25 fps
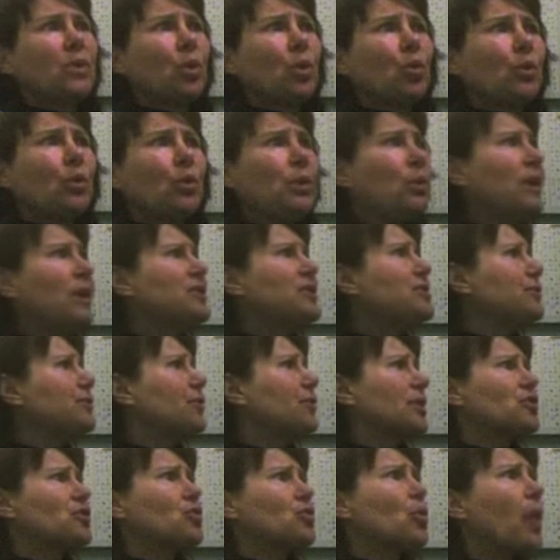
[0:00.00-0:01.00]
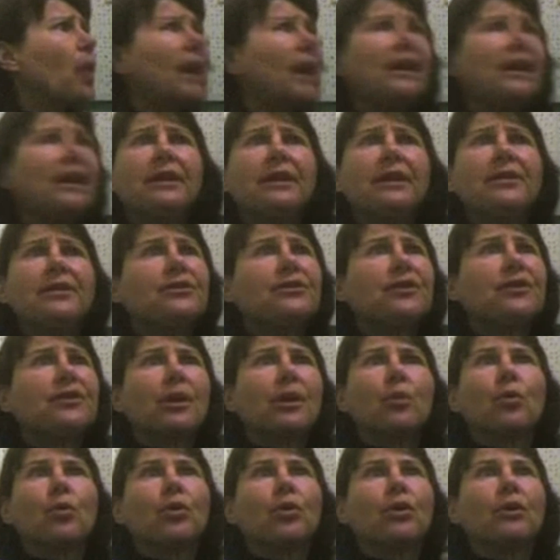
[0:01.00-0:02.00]
we went to friends' weddings
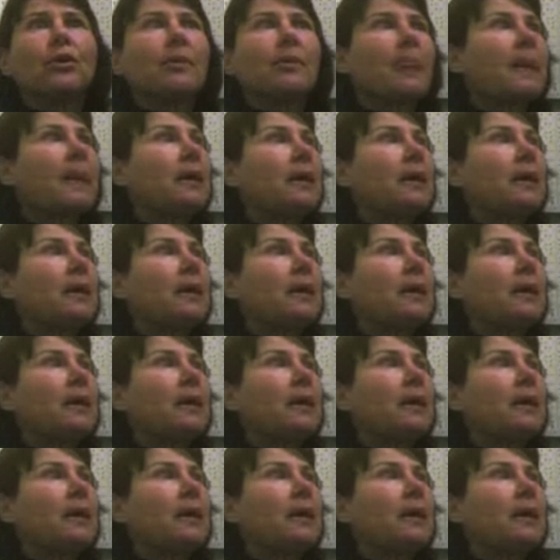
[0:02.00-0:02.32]
that were,